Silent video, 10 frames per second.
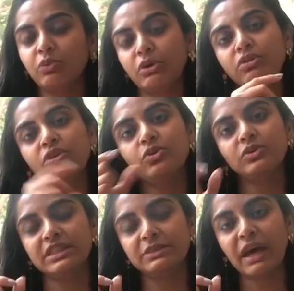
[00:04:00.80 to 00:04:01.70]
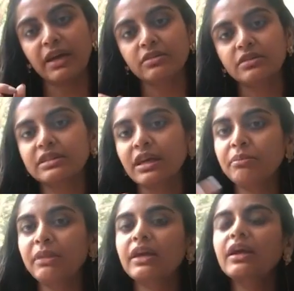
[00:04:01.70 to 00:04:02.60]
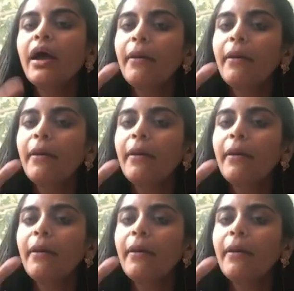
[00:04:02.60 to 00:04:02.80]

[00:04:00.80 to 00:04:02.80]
that we're going to use these patterns and make